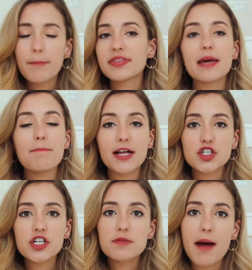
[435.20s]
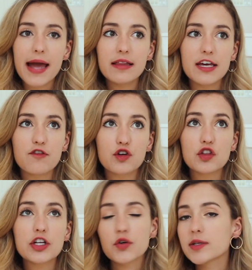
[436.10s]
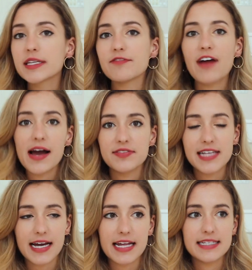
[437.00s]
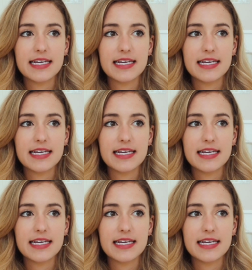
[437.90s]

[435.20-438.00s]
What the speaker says: but they mentioned Miley for literally 5 seconds,